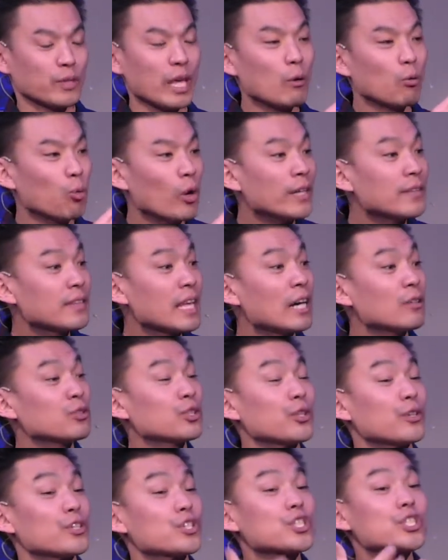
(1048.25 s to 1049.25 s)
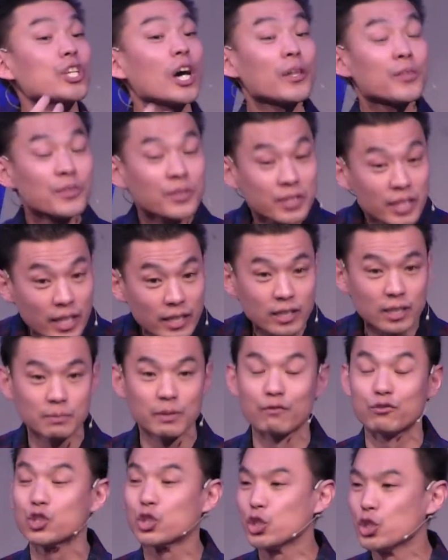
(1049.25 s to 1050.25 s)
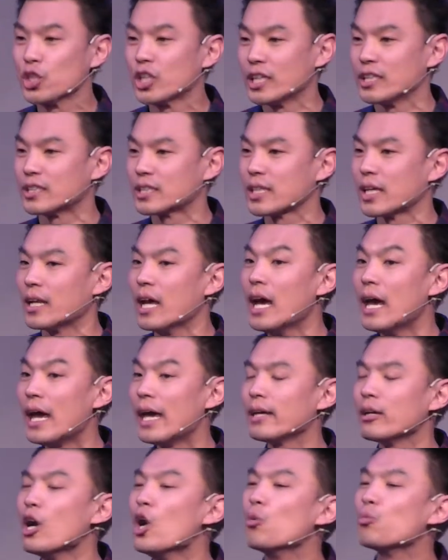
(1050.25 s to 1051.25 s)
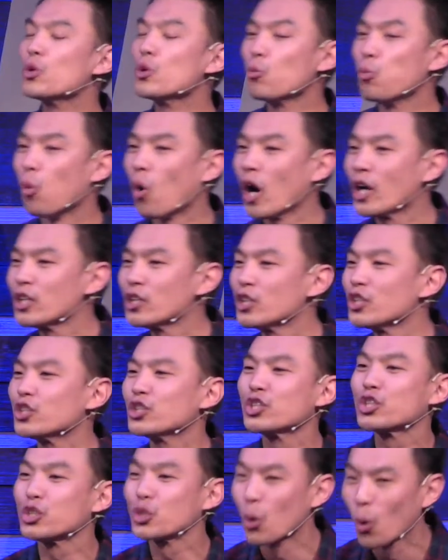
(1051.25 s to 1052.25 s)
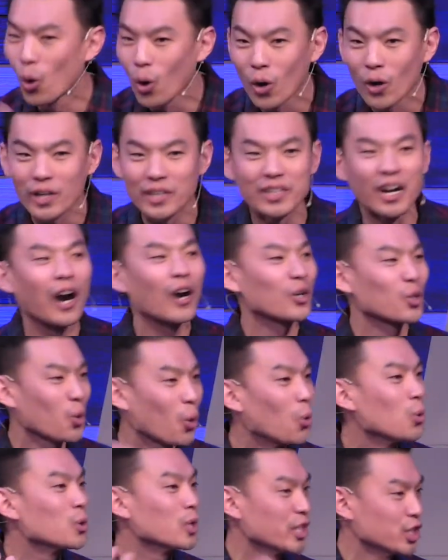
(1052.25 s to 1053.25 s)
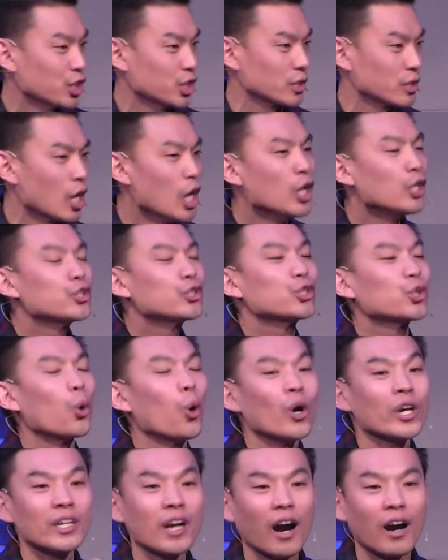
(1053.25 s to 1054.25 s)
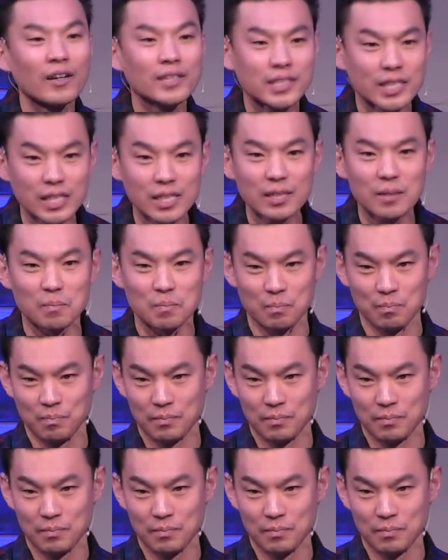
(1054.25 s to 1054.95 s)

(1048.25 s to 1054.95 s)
They went down to the southern kingdom of Judah and said, hey, we want you to join our coalition, join our team.